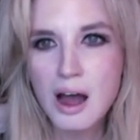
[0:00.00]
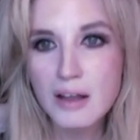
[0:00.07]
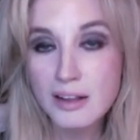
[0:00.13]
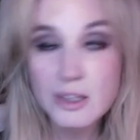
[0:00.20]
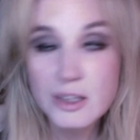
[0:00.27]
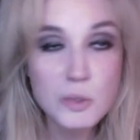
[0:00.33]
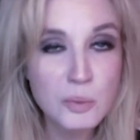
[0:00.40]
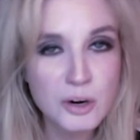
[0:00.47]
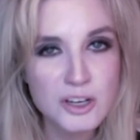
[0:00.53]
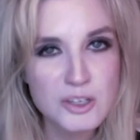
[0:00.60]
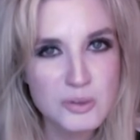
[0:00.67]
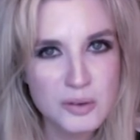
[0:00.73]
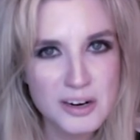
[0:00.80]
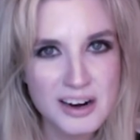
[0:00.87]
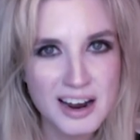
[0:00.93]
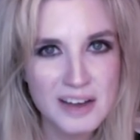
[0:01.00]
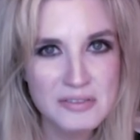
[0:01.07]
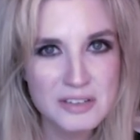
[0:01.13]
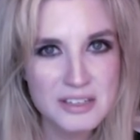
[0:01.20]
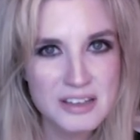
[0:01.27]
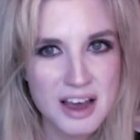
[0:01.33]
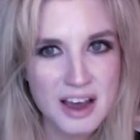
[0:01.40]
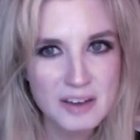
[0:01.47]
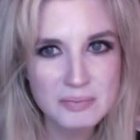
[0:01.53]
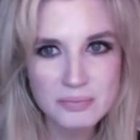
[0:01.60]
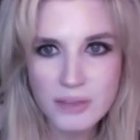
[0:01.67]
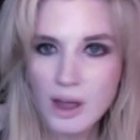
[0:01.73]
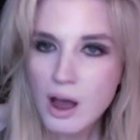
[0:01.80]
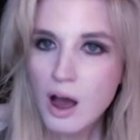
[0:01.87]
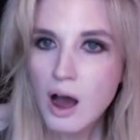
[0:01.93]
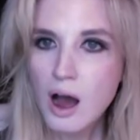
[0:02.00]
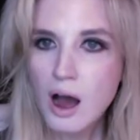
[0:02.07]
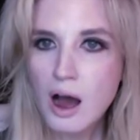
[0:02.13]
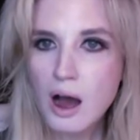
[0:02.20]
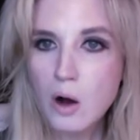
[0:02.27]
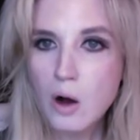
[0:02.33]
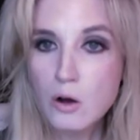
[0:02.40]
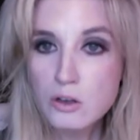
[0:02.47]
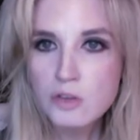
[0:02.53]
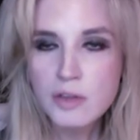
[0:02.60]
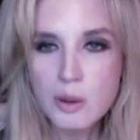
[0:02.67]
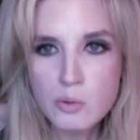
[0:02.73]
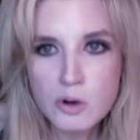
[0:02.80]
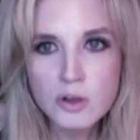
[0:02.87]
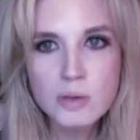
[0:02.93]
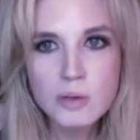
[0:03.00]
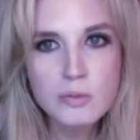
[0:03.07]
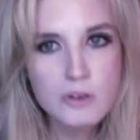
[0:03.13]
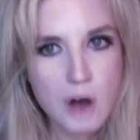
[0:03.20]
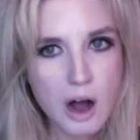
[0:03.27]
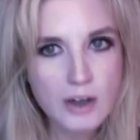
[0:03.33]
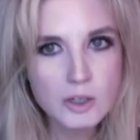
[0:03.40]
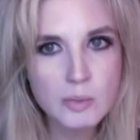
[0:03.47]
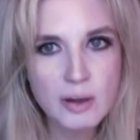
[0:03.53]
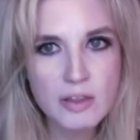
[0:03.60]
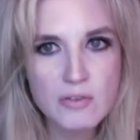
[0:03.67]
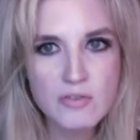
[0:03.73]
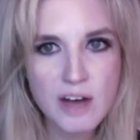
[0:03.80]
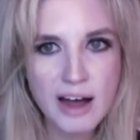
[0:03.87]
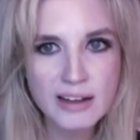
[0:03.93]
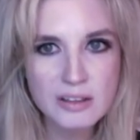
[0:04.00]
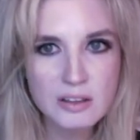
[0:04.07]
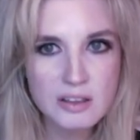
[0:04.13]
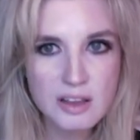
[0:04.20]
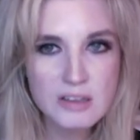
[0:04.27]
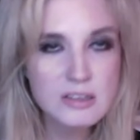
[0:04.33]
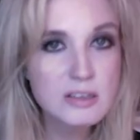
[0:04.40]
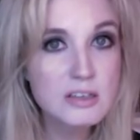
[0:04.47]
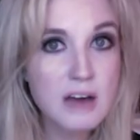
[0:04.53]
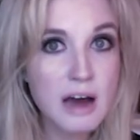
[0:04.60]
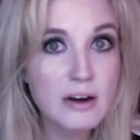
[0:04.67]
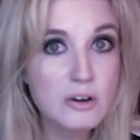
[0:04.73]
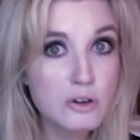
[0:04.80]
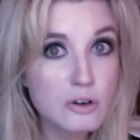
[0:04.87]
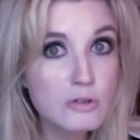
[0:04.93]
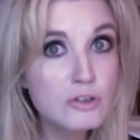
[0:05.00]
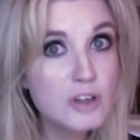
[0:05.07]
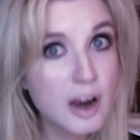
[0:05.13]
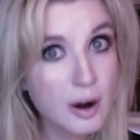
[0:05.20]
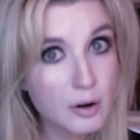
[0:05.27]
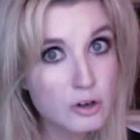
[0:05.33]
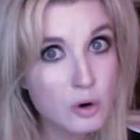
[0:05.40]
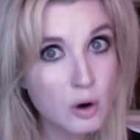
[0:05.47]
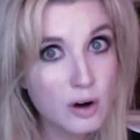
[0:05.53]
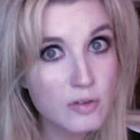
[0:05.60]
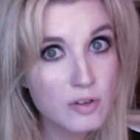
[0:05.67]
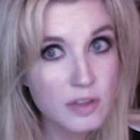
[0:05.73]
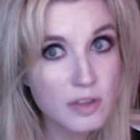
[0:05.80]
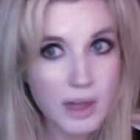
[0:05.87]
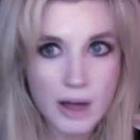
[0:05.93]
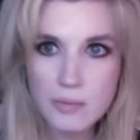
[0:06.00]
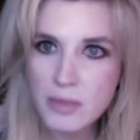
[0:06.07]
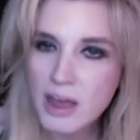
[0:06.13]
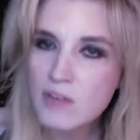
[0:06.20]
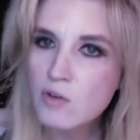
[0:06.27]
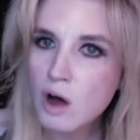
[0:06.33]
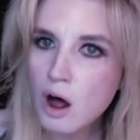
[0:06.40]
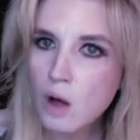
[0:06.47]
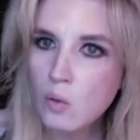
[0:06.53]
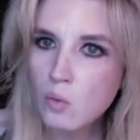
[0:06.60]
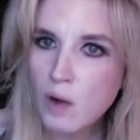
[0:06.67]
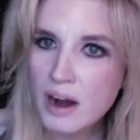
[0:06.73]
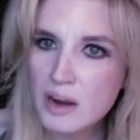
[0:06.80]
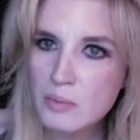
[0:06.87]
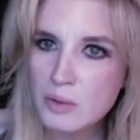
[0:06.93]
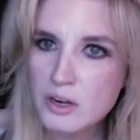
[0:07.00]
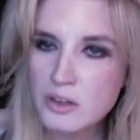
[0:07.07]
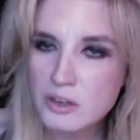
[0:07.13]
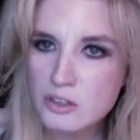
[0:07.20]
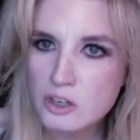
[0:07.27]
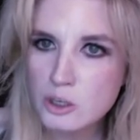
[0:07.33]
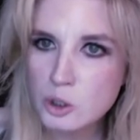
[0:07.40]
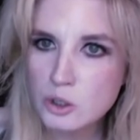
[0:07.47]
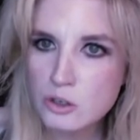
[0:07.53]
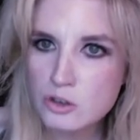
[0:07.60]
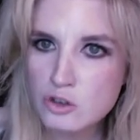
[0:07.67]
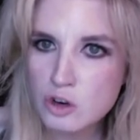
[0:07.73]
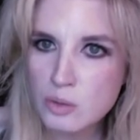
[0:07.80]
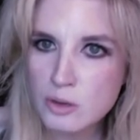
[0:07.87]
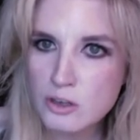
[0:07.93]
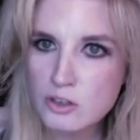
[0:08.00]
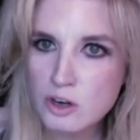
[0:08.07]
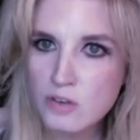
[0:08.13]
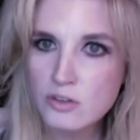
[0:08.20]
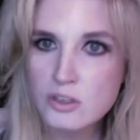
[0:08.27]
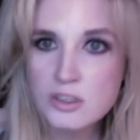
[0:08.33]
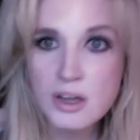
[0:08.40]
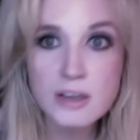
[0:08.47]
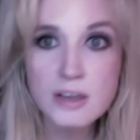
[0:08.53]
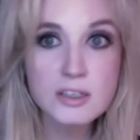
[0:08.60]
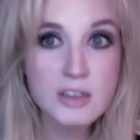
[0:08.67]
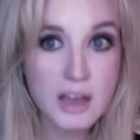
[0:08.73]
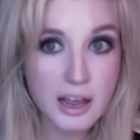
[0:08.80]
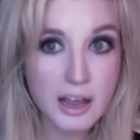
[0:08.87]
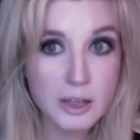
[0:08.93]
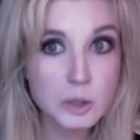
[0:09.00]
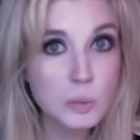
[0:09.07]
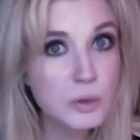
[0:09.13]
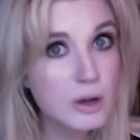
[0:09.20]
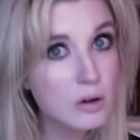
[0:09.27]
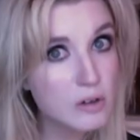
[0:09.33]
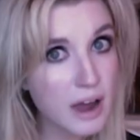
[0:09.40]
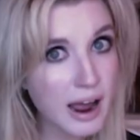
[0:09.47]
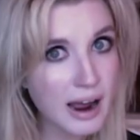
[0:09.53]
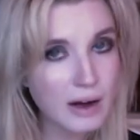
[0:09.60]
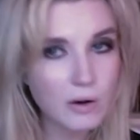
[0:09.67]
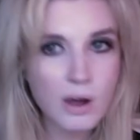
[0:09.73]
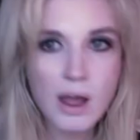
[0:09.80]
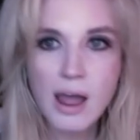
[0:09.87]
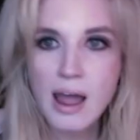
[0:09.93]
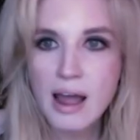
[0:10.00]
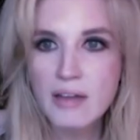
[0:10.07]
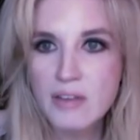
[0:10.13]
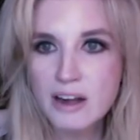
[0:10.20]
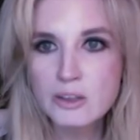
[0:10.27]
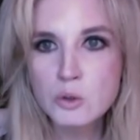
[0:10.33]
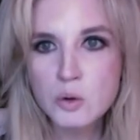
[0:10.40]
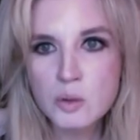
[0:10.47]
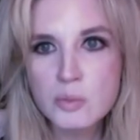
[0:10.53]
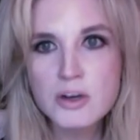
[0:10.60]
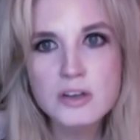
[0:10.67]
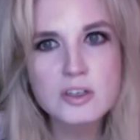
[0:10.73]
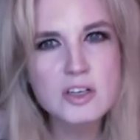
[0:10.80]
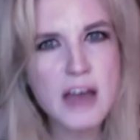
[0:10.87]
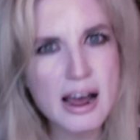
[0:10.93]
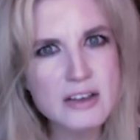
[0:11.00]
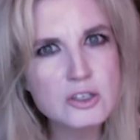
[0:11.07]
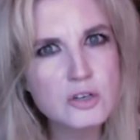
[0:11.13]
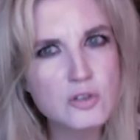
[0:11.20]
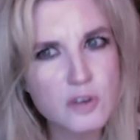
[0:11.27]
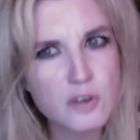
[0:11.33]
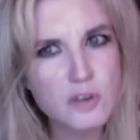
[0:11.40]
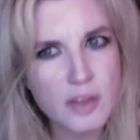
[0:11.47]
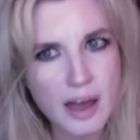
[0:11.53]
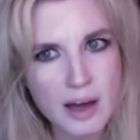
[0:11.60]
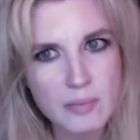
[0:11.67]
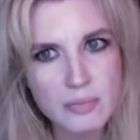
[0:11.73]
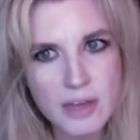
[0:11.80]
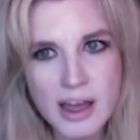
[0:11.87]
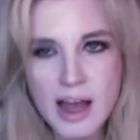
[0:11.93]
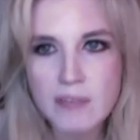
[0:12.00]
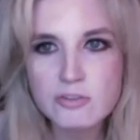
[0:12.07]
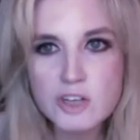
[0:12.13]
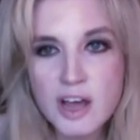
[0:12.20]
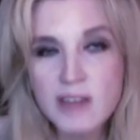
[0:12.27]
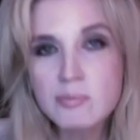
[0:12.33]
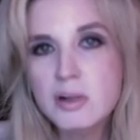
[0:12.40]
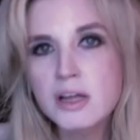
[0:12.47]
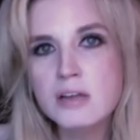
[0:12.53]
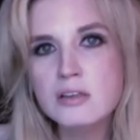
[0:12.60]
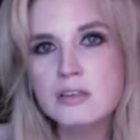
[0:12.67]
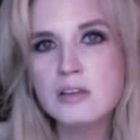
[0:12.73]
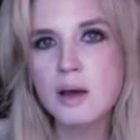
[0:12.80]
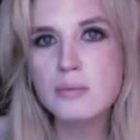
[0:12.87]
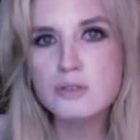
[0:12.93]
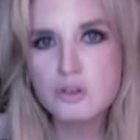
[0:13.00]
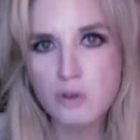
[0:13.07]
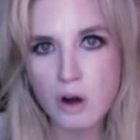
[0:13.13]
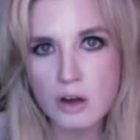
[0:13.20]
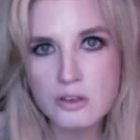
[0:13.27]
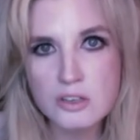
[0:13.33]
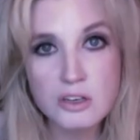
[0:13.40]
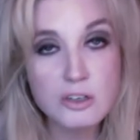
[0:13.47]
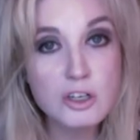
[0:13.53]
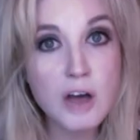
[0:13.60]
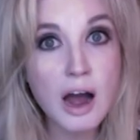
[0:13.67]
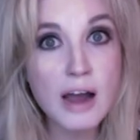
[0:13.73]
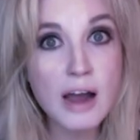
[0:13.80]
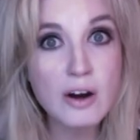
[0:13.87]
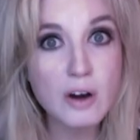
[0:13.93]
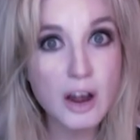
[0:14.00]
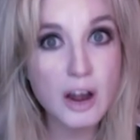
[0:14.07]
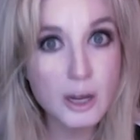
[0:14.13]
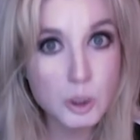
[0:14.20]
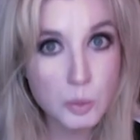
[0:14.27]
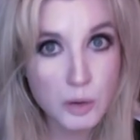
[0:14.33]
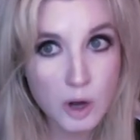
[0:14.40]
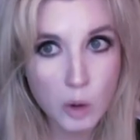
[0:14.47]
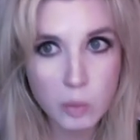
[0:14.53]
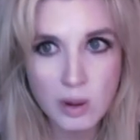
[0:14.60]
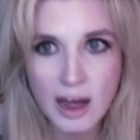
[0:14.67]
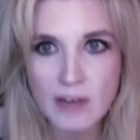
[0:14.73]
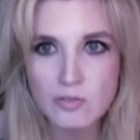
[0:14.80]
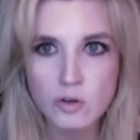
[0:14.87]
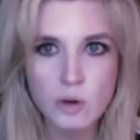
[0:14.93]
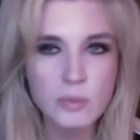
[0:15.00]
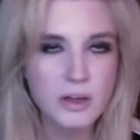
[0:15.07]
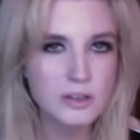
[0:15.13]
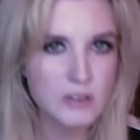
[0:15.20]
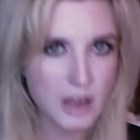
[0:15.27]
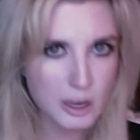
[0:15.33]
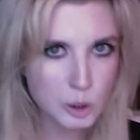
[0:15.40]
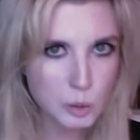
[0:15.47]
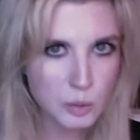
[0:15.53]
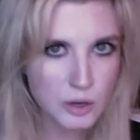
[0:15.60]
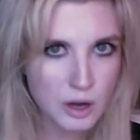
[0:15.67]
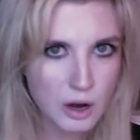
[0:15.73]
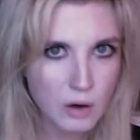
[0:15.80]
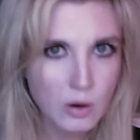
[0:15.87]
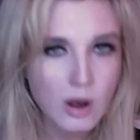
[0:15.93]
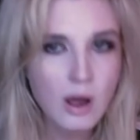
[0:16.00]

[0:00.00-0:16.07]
And that's pretty sweet, I have to say. Also, they really talked about the fact that this is not a new territory for them. They've already been in the digital streaming service thanks to HBO Now, and that's really been a test for them. They have 10 million subs across the entire HBO platform. That's HBO,